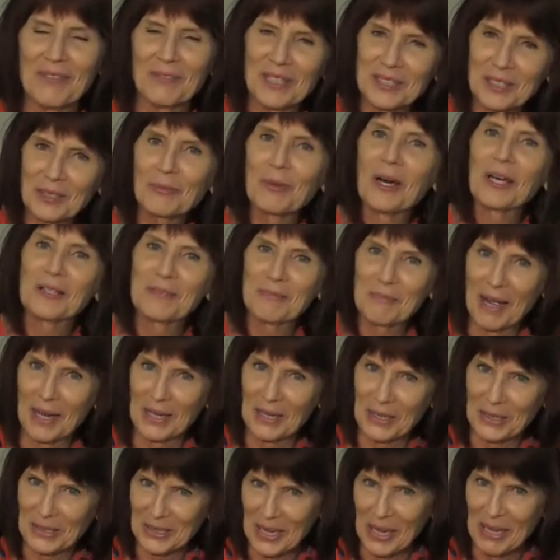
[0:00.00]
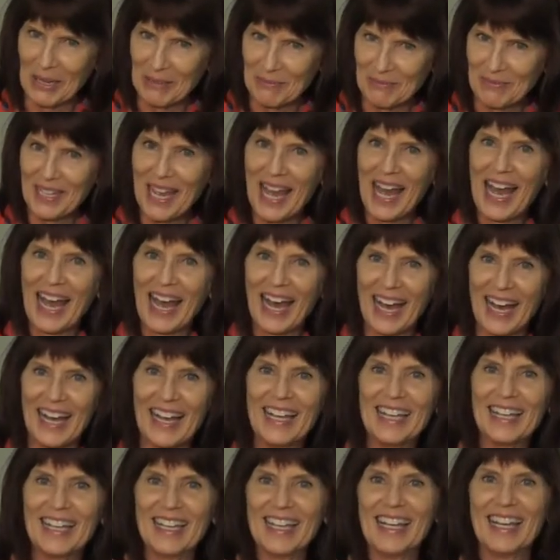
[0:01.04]
What's well, one of my all time? Yeah.
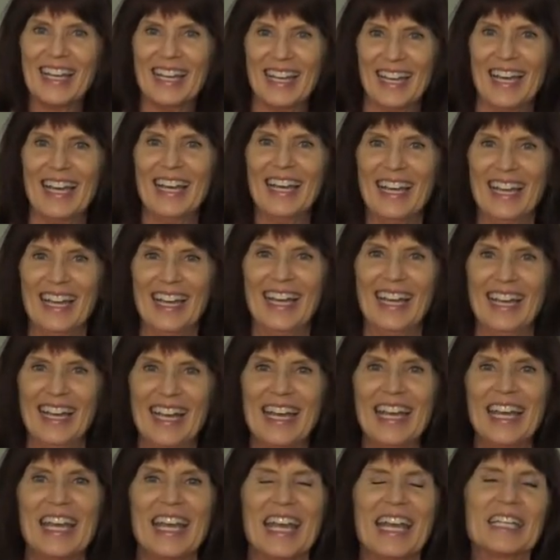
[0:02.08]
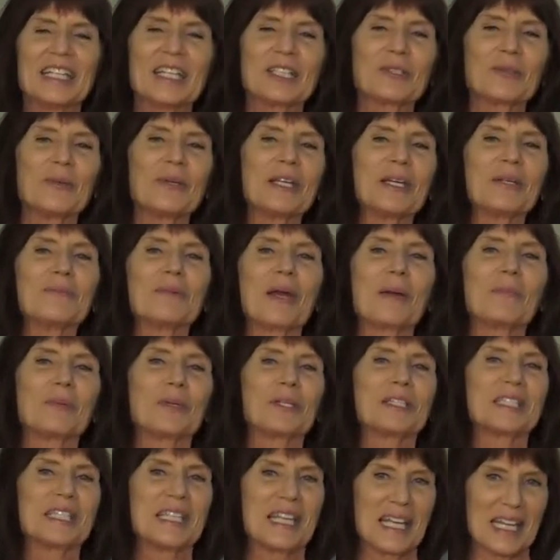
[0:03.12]
Like, okay, and it's what it
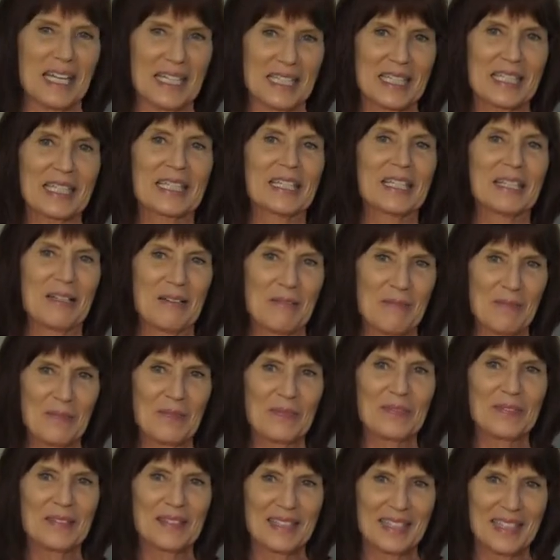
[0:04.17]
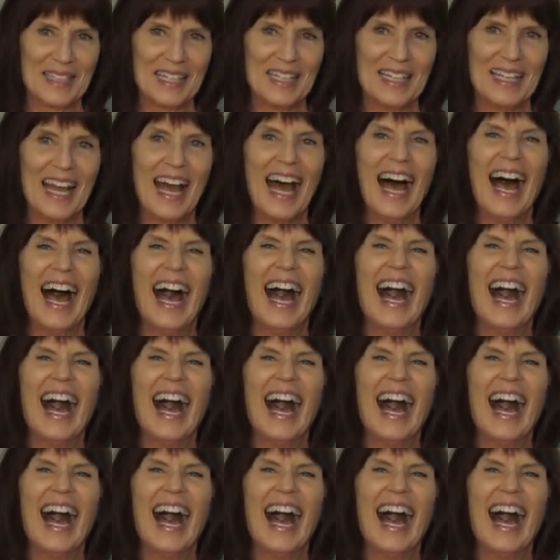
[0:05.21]
represents. Yeah. yeah.